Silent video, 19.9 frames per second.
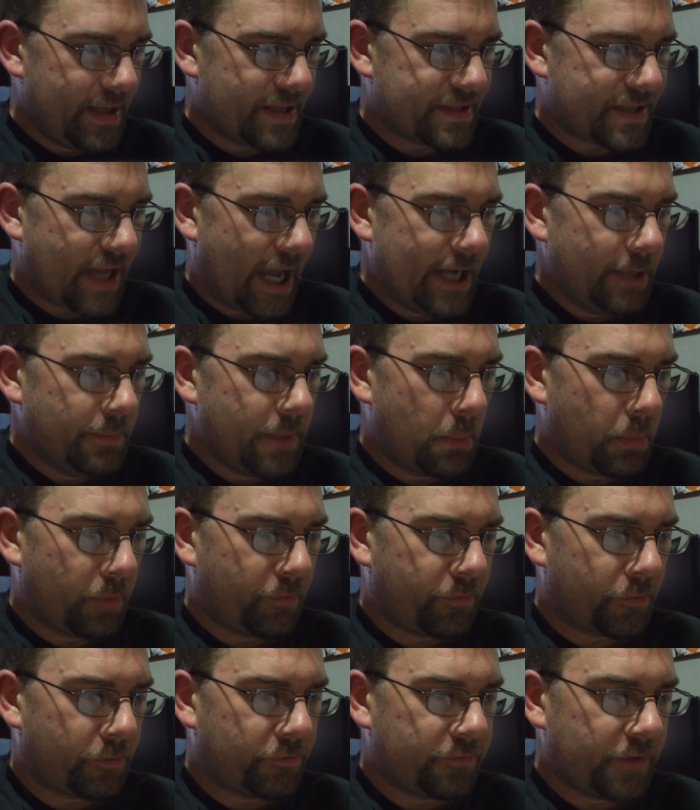Mendez, item number
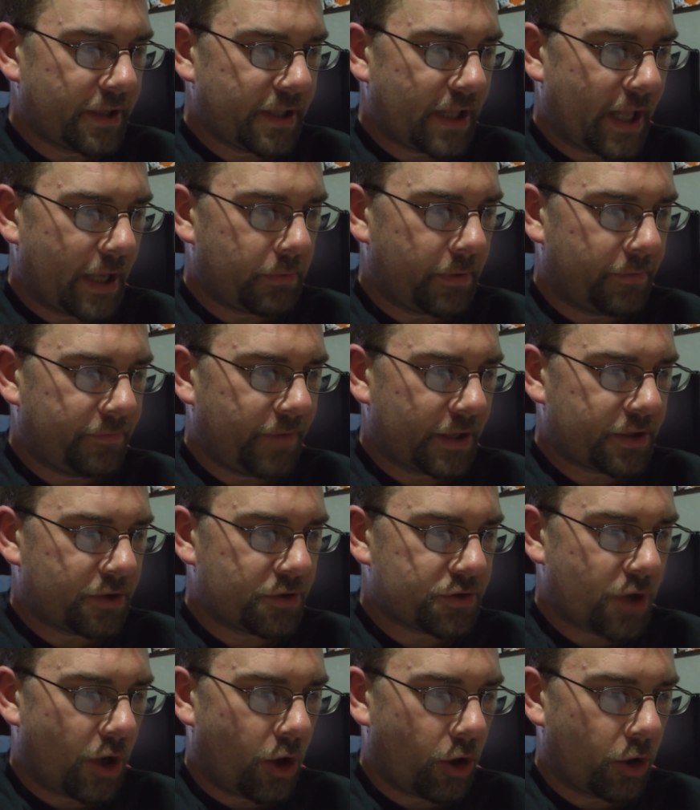for floodlight
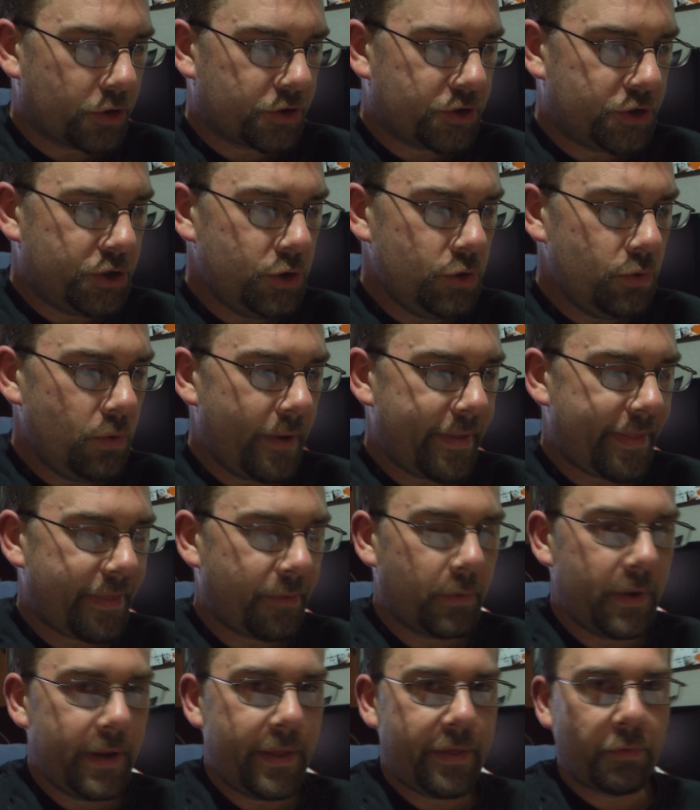reflectors are
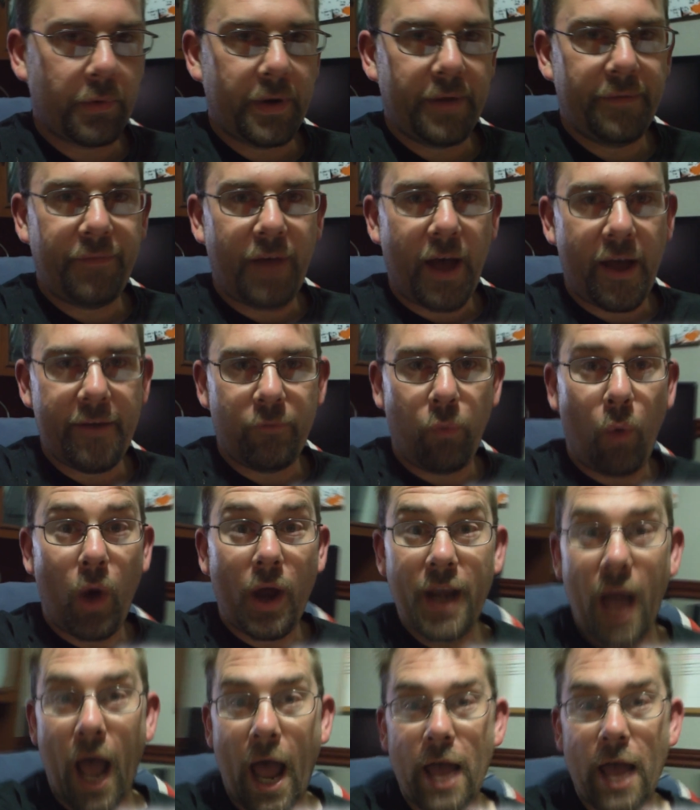23351.